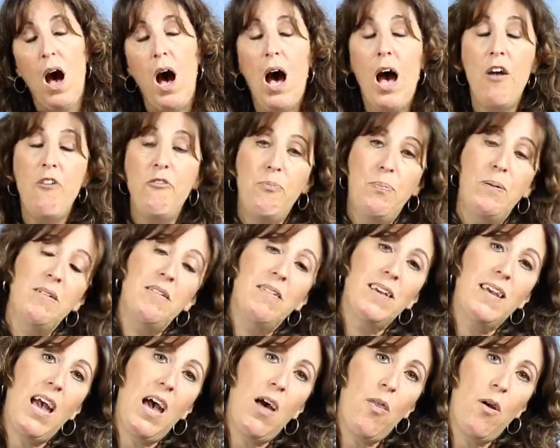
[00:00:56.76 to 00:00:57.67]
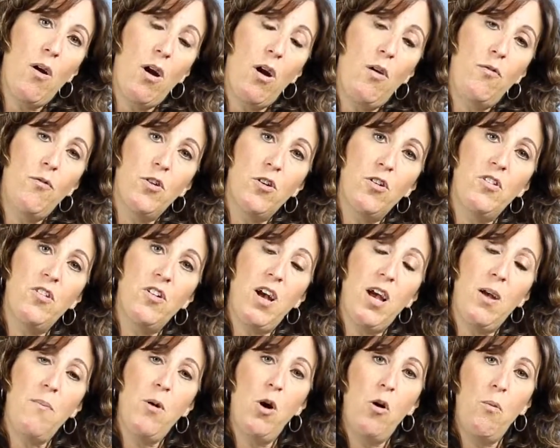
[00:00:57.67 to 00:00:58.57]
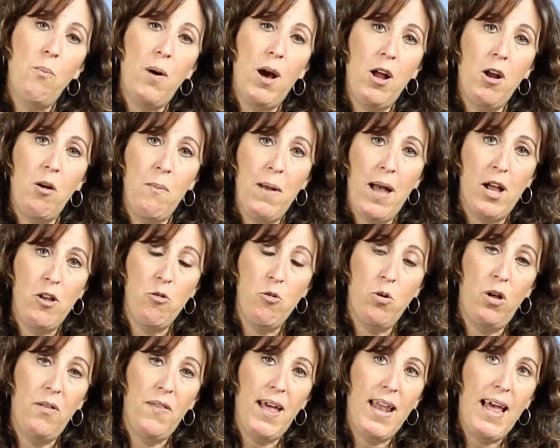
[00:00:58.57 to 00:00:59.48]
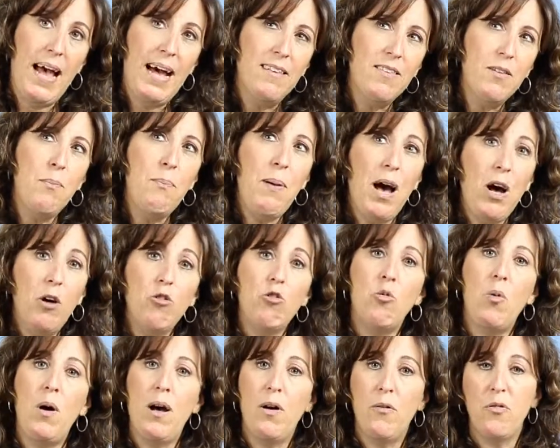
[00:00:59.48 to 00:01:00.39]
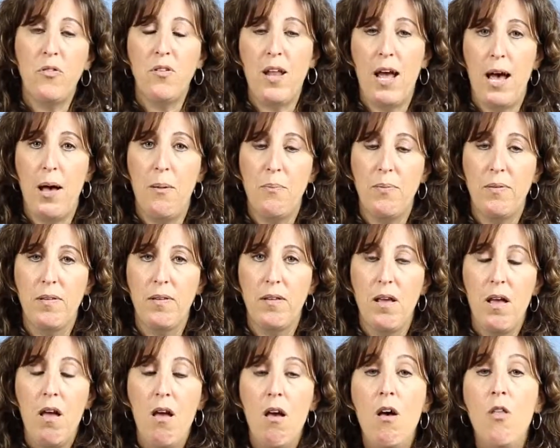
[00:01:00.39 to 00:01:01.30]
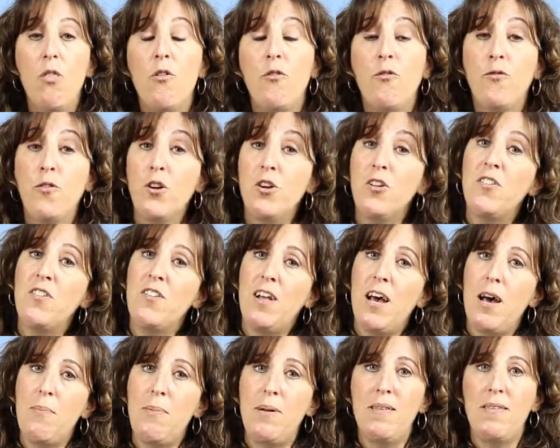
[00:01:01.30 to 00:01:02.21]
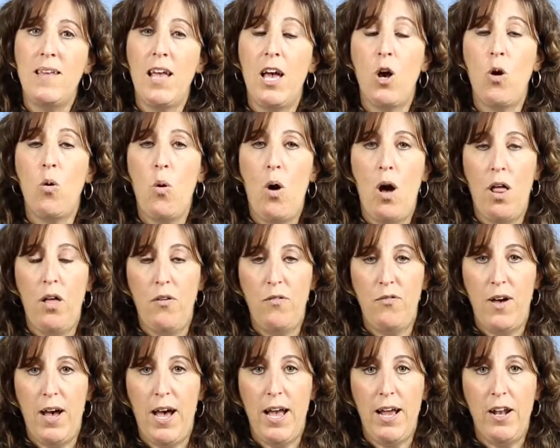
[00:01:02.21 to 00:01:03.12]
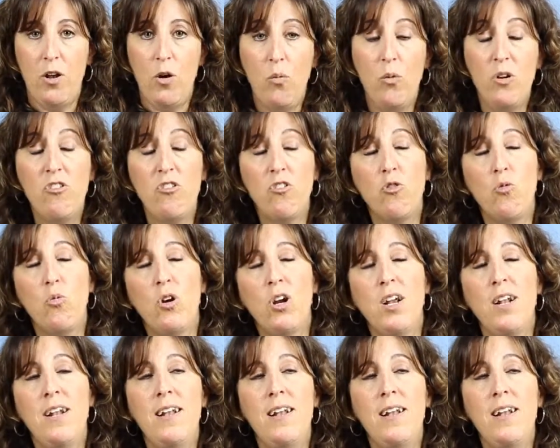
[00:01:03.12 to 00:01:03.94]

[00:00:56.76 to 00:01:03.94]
I've put together a first-time homebuyer manual that has about 12 steps. The first step is get qualified, which is where a